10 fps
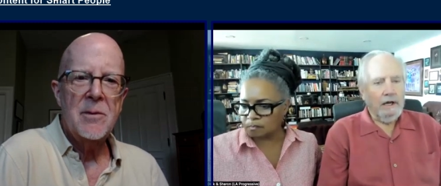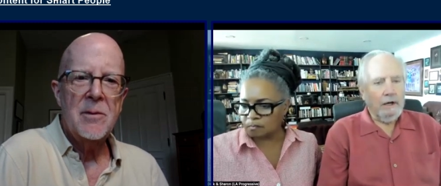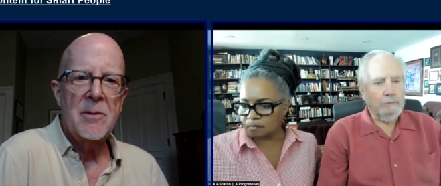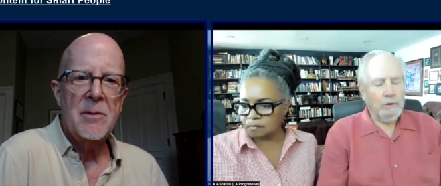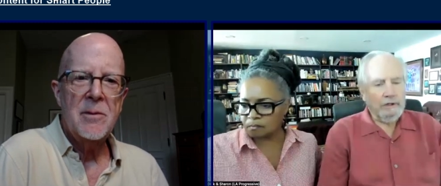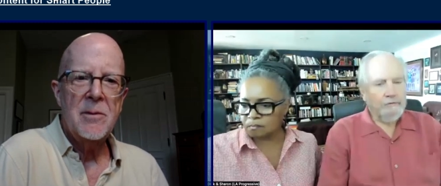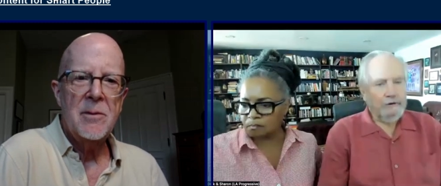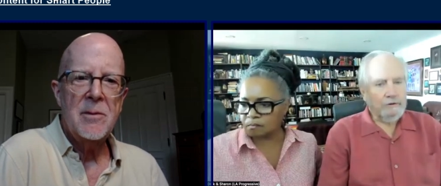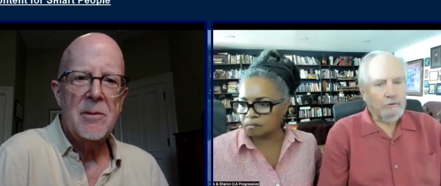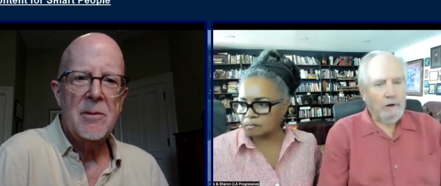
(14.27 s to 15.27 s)
Speaker 1: a
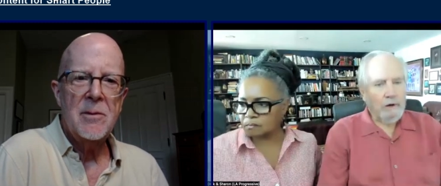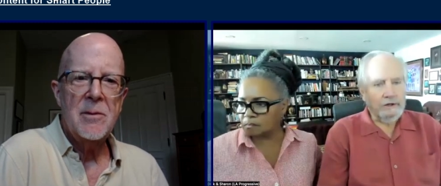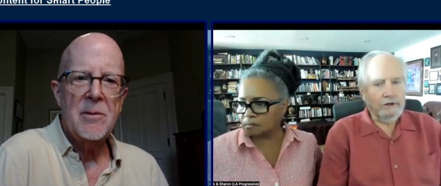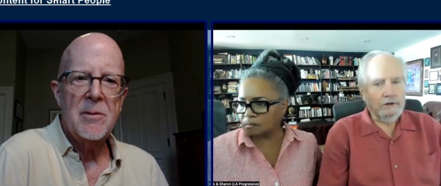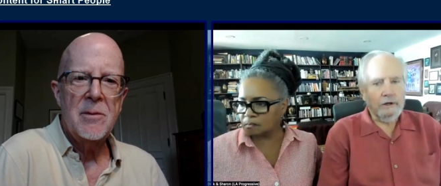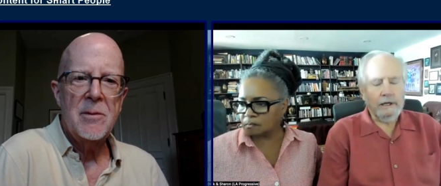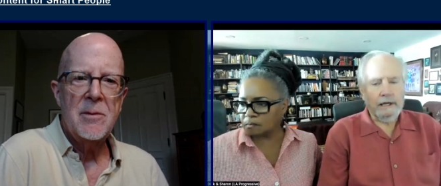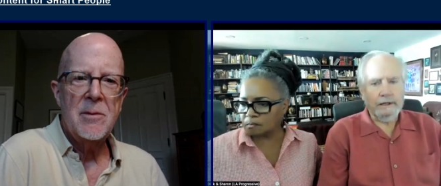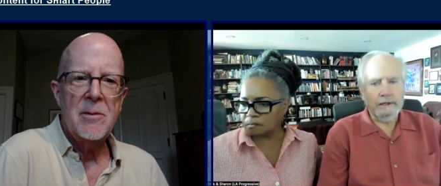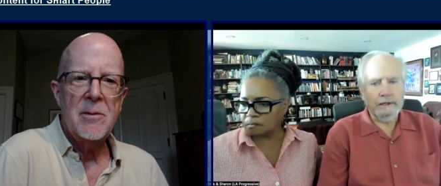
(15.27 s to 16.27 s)
prolific writer
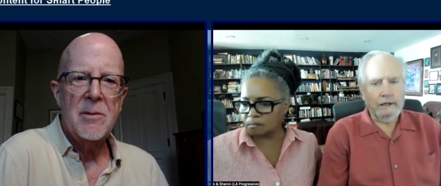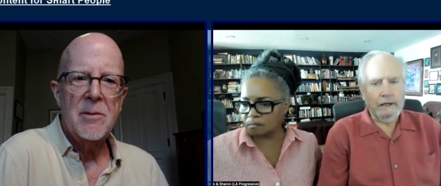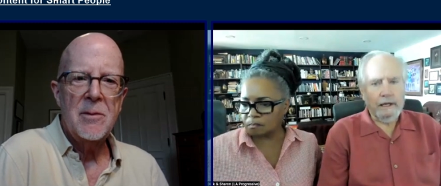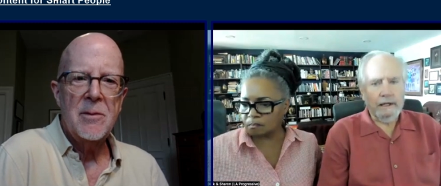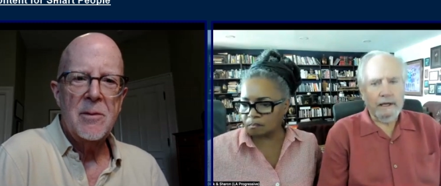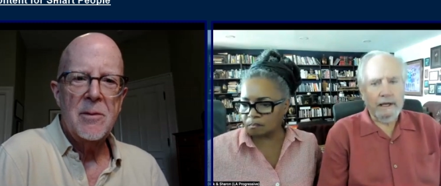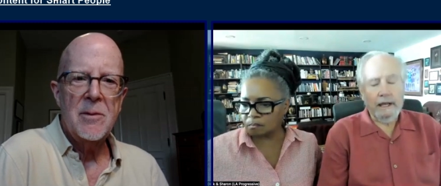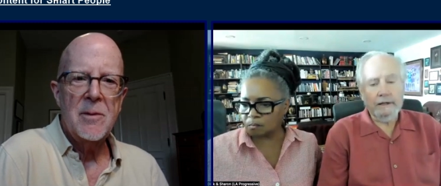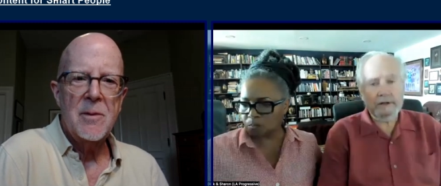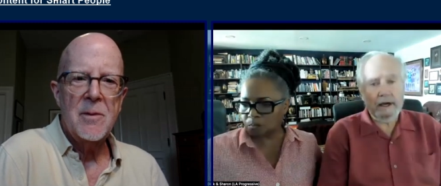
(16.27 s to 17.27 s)
and, a, and an
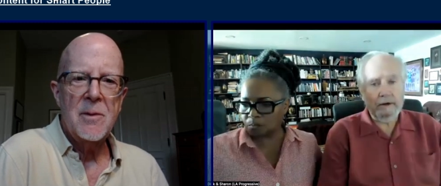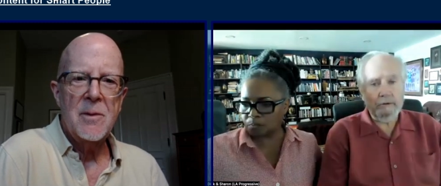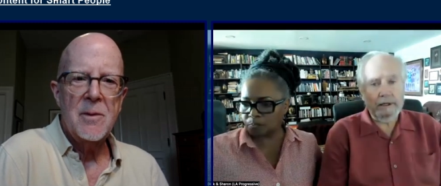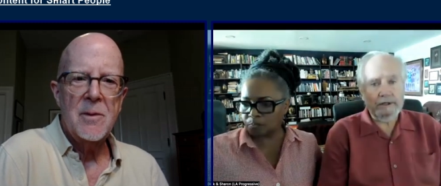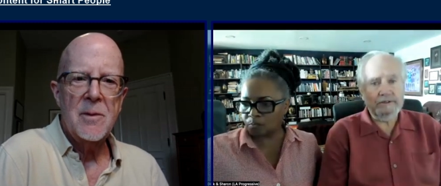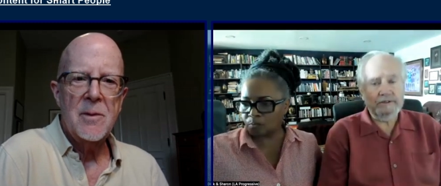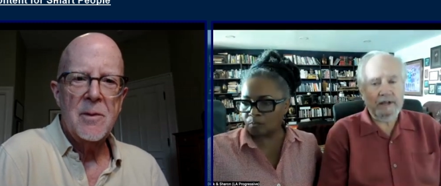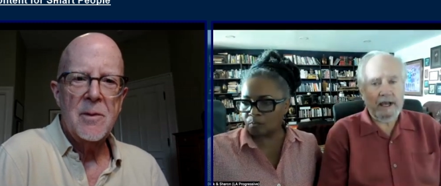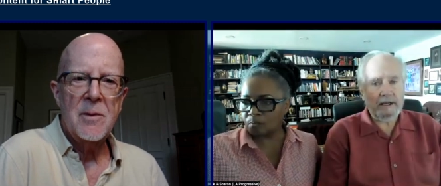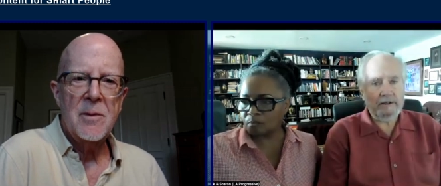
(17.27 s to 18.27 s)
anti-racist
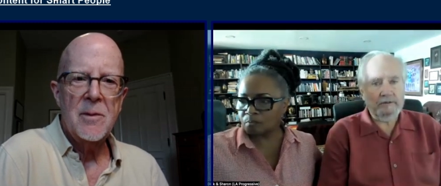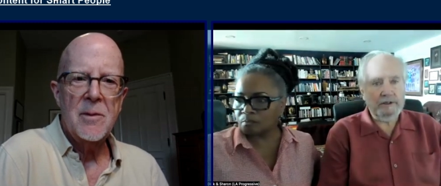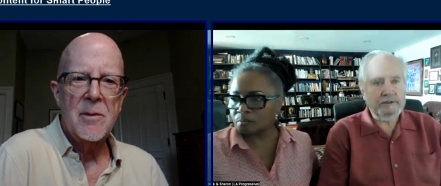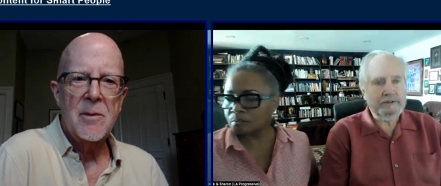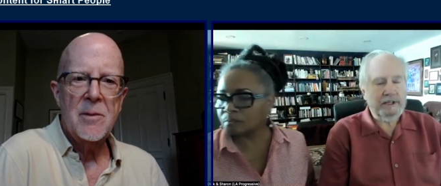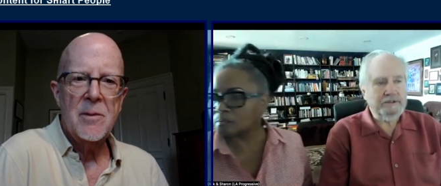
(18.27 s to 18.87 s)
activist